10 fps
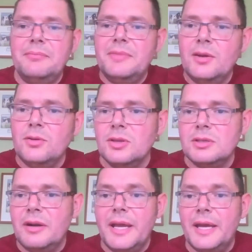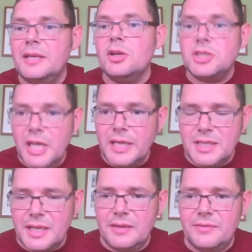they all look great, and I'm not
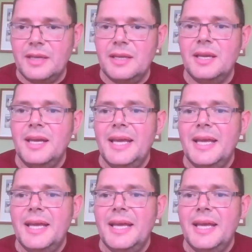changing anything,